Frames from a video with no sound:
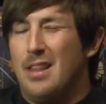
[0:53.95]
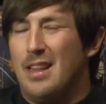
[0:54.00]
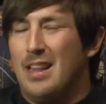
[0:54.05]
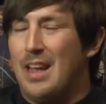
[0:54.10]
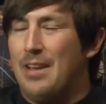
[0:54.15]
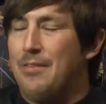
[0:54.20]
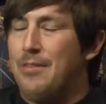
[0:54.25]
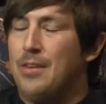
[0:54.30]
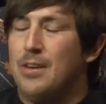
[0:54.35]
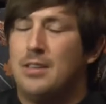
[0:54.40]

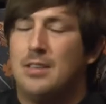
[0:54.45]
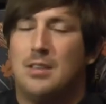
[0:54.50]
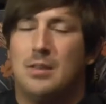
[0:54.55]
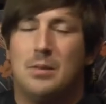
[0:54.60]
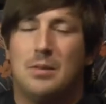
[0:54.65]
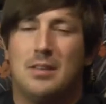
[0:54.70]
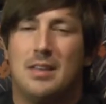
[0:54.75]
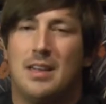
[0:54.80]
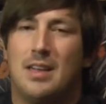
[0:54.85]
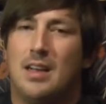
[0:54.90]
at first I
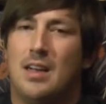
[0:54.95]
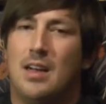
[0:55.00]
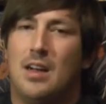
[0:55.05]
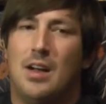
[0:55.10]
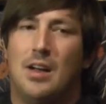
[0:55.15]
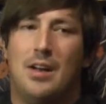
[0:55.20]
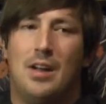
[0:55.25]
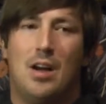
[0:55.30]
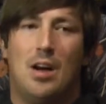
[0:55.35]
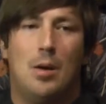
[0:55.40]
was like,
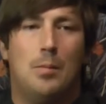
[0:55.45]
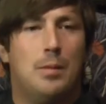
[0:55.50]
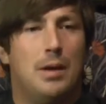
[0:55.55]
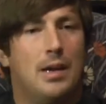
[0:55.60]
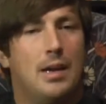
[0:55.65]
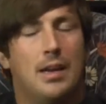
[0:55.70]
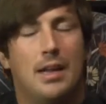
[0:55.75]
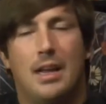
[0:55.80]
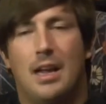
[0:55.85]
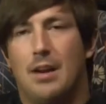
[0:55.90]
oh no, I'm
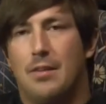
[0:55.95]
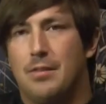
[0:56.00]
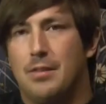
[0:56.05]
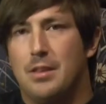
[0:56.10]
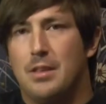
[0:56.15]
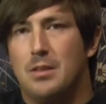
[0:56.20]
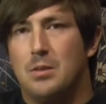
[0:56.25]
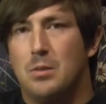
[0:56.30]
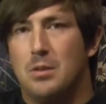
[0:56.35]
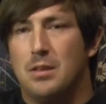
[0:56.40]
not going to care for
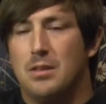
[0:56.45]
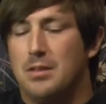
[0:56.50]
this one.